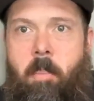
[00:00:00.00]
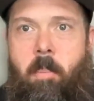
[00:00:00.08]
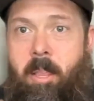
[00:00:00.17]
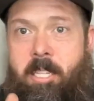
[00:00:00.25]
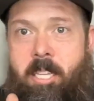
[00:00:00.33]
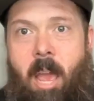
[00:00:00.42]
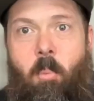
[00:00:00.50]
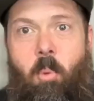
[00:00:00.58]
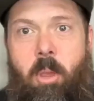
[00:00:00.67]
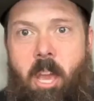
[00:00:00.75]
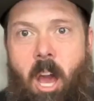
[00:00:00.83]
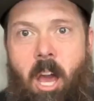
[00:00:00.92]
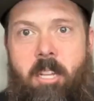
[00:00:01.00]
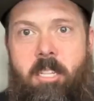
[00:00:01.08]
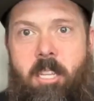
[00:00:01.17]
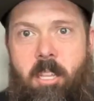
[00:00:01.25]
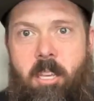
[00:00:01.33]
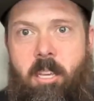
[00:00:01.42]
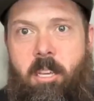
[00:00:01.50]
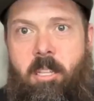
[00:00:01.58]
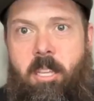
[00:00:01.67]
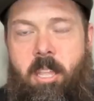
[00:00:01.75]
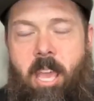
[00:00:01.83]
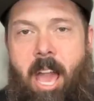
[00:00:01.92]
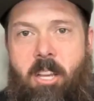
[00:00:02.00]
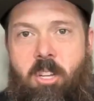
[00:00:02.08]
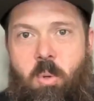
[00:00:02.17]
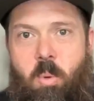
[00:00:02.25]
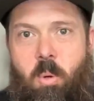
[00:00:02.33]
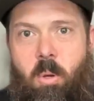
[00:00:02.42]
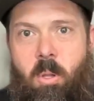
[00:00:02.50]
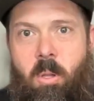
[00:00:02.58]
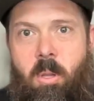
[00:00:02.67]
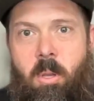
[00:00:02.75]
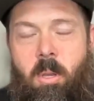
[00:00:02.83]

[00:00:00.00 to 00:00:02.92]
And by the time we got to the actual